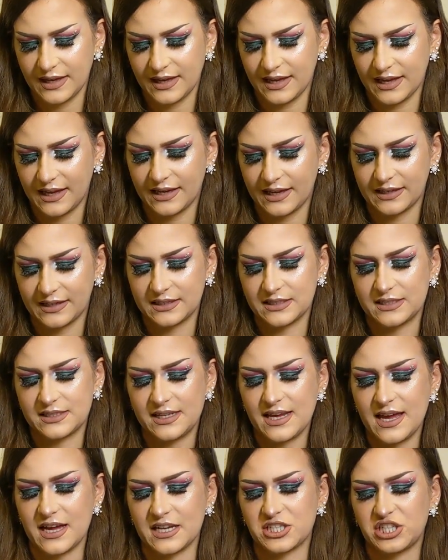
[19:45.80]

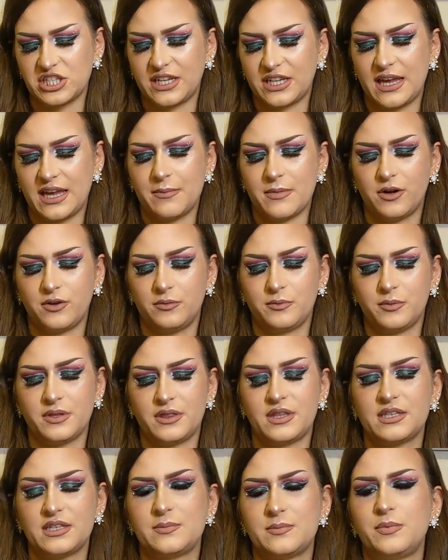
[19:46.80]
And yeah, she came out
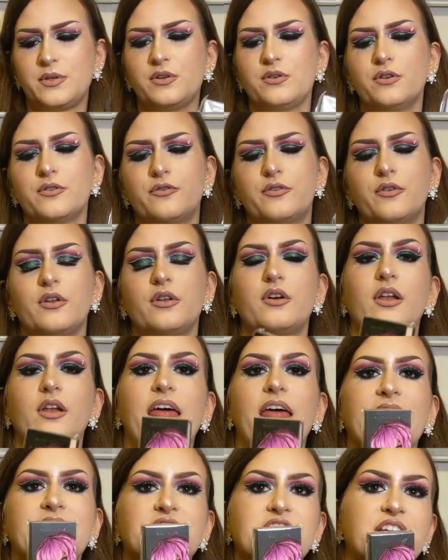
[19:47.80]
with this beautiful
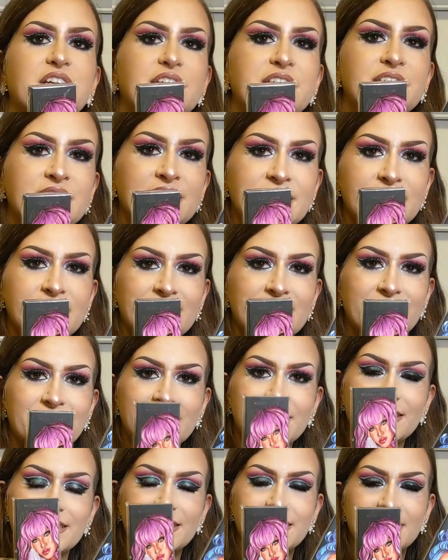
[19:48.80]
collection.
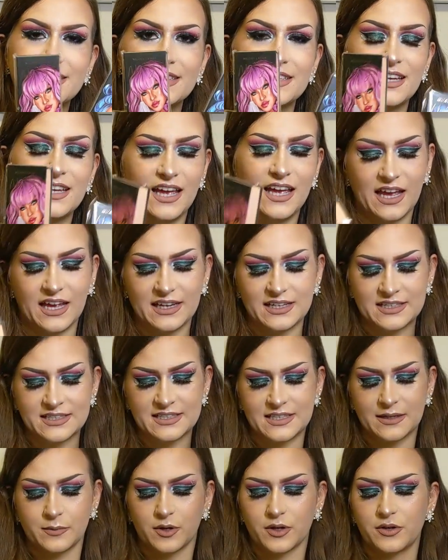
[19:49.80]
And
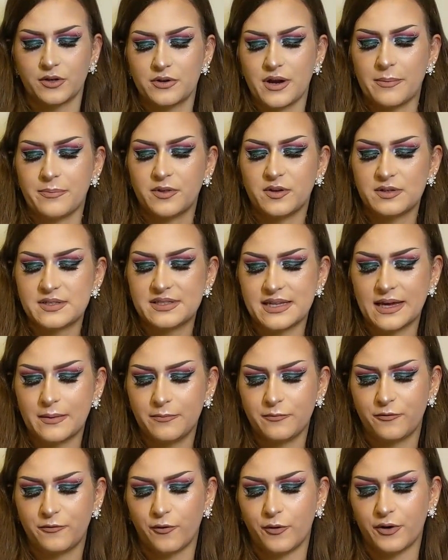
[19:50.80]
I'm gonna wrap those
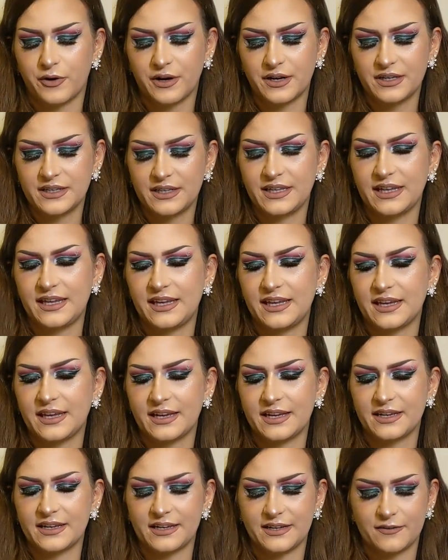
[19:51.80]
up for the
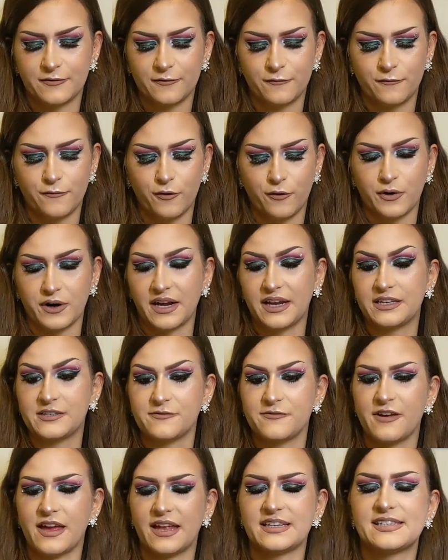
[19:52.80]
4
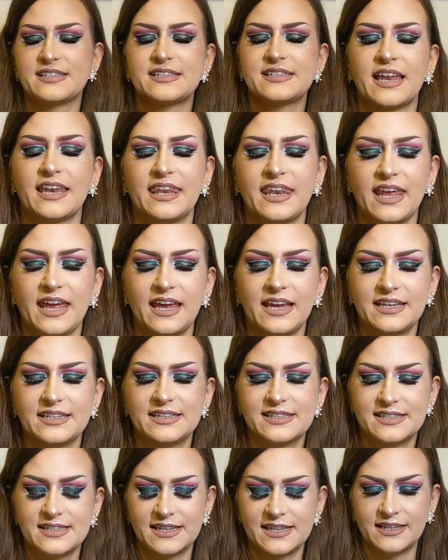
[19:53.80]
Advent
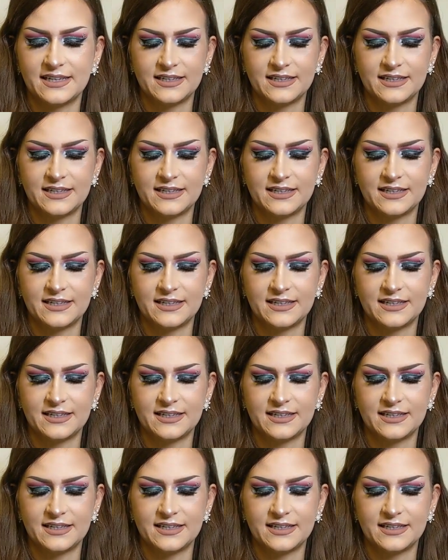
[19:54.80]
Sundays.